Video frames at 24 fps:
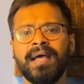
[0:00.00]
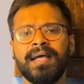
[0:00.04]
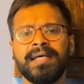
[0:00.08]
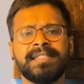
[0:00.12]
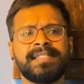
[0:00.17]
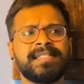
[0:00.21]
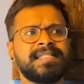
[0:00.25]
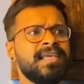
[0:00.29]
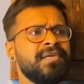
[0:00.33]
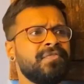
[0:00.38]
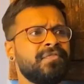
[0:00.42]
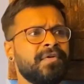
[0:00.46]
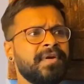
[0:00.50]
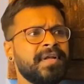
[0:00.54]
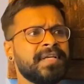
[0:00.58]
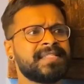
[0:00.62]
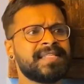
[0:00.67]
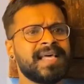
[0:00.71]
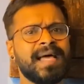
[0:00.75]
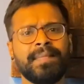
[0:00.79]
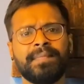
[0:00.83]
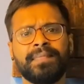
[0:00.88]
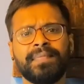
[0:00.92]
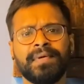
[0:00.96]
Say, for
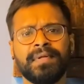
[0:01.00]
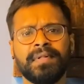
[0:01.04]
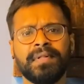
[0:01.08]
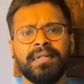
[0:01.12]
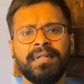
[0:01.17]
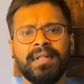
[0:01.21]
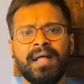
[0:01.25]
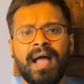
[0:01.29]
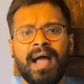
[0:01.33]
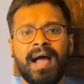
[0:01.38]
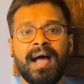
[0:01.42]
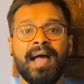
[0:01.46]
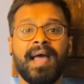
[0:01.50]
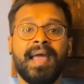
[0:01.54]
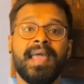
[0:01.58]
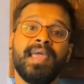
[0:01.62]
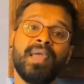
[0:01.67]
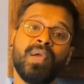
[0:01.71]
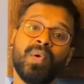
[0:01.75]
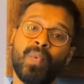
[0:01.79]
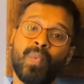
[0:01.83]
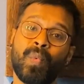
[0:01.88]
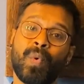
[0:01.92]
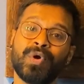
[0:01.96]
example,
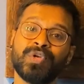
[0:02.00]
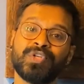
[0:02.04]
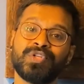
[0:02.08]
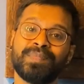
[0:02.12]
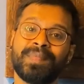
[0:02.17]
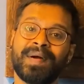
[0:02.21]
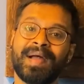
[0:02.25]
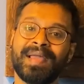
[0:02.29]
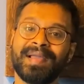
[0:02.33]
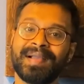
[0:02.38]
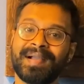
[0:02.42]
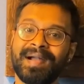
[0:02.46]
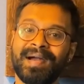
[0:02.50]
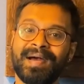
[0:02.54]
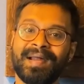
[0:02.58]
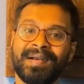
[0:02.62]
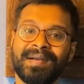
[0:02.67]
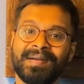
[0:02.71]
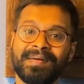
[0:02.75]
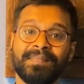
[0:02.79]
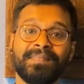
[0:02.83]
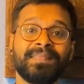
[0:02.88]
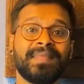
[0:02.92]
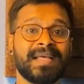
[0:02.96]
I want to buy a
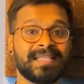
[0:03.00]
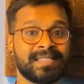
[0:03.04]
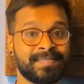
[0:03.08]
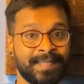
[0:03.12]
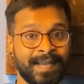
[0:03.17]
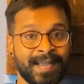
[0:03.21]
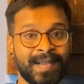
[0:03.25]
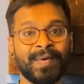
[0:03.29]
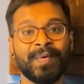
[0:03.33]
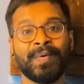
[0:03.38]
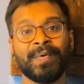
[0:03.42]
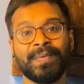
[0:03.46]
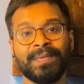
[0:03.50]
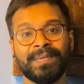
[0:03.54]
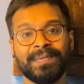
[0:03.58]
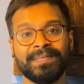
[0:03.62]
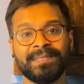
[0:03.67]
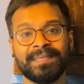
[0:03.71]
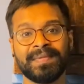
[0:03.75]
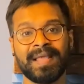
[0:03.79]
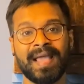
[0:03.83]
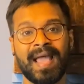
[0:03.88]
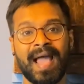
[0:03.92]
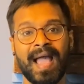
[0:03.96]
car. That's my goal.
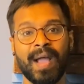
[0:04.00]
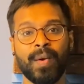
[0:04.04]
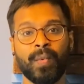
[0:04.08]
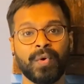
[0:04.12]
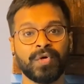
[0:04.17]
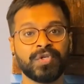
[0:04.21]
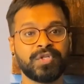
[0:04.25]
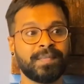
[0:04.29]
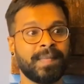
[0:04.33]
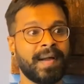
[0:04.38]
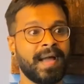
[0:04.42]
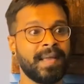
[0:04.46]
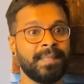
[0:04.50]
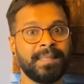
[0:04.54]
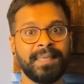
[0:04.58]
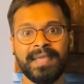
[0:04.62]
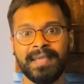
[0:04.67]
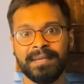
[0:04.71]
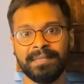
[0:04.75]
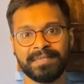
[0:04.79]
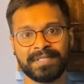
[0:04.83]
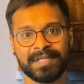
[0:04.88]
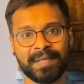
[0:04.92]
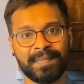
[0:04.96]
I want to buy a
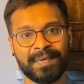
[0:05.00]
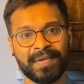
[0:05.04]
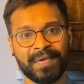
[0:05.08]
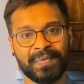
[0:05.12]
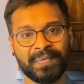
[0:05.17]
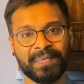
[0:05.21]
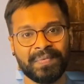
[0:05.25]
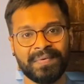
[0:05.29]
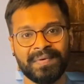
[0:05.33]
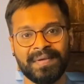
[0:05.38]
BMW.